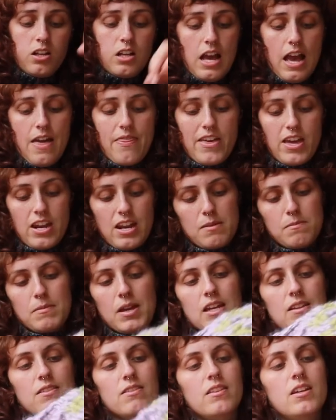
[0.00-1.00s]
And then I
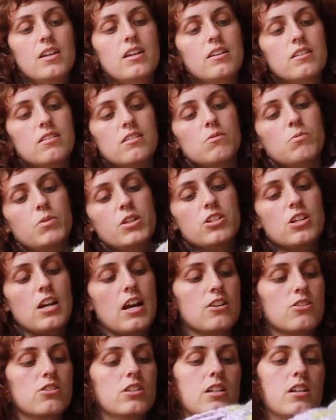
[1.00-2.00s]
made this, which
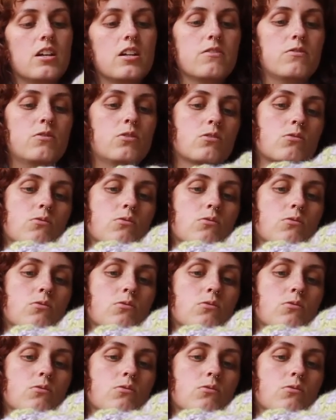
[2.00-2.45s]
actually kind of looks